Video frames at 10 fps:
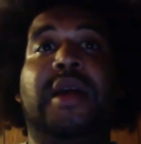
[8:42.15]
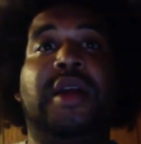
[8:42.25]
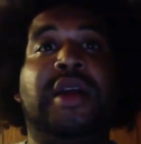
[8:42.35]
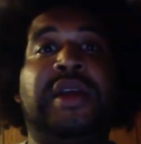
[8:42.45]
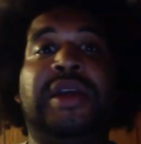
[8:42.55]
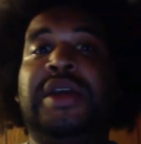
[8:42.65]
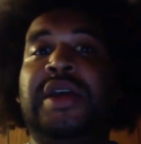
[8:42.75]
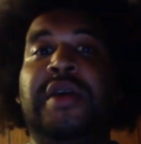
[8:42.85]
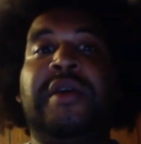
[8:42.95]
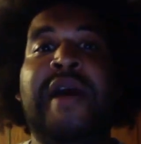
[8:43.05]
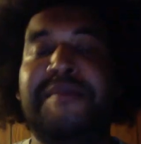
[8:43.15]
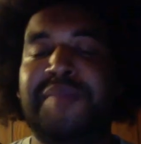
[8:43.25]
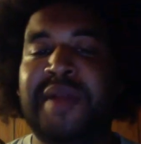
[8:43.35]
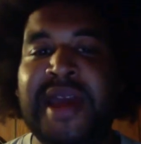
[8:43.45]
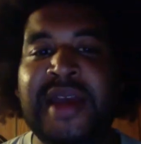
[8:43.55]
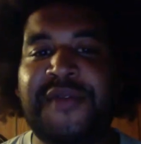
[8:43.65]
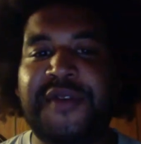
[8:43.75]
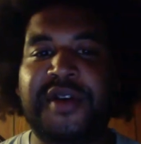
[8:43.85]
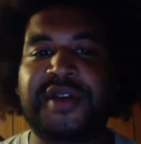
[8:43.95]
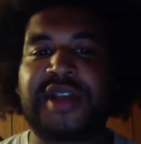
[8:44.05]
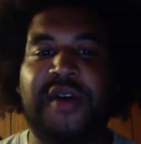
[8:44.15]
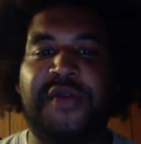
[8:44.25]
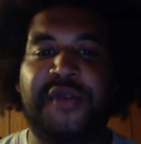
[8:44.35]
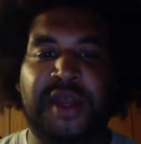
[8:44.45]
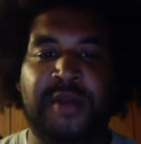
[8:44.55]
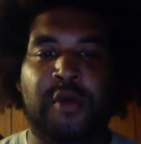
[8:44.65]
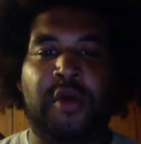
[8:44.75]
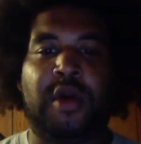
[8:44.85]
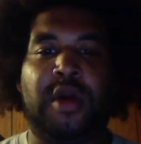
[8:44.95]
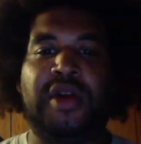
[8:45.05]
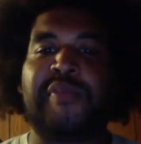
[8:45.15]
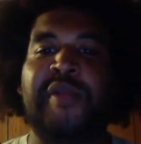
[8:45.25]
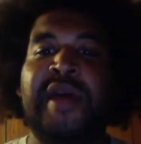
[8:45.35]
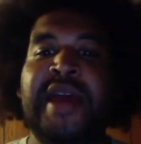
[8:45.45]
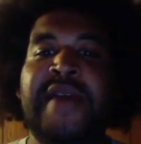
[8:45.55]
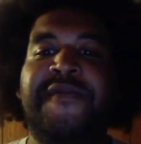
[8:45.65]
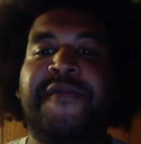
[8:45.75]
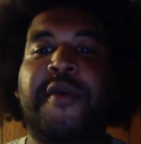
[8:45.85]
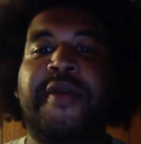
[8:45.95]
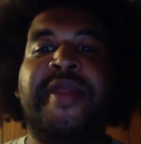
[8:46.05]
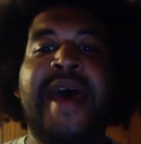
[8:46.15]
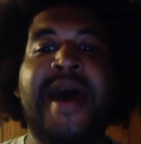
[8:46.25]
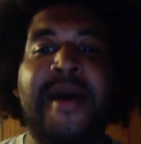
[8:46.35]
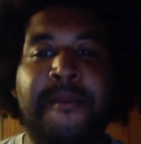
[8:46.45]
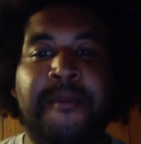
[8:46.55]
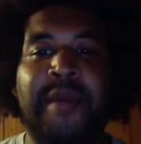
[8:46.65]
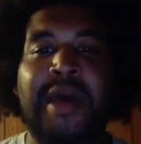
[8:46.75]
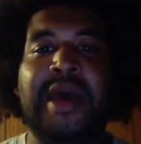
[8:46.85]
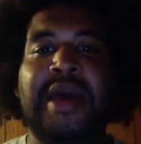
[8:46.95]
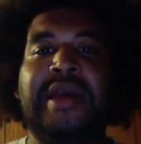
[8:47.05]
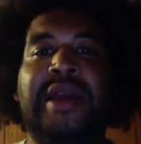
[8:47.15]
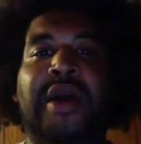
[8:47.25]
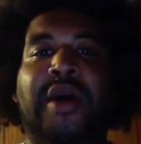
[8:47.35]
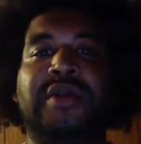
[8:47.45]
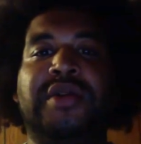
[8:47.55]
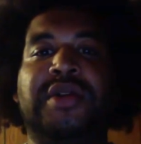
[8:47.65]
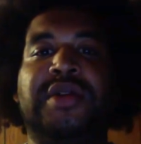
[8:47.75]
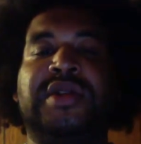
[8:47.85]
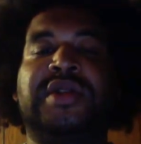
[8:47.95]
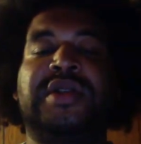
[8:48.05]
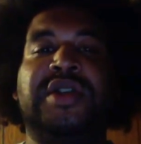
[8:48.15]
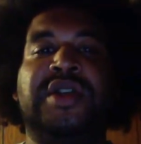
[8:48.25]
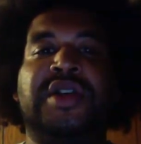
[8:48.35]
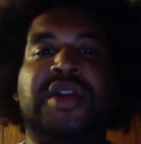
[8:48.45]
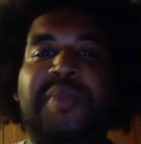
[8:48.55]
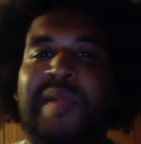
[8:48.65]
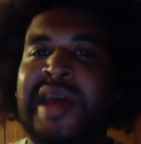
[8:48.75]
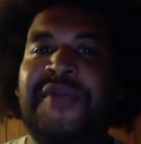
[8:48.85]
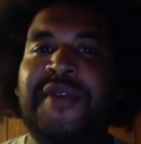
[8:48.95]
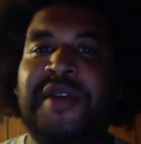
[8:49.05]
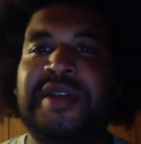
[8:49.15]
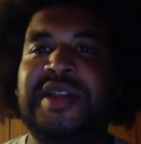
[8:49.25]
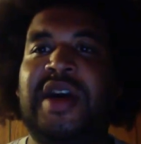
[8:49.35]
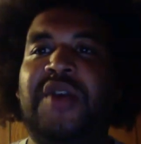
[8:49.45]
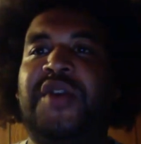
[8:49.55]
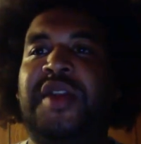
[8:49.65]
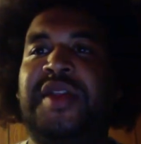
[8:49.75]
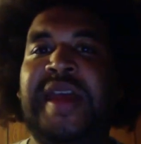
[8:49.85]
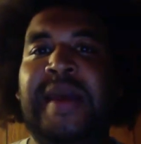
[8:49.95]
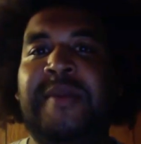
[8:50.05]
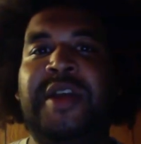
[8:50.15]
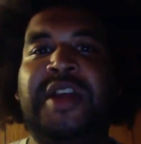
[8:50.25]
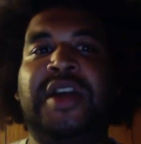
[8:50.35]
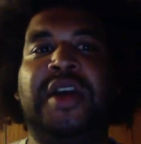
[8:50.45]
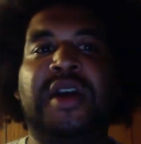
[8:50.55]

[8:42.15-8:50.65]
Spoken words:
you're not playing for yourself anymore. You're playing for them. You're playing for yourself in a thing, but you're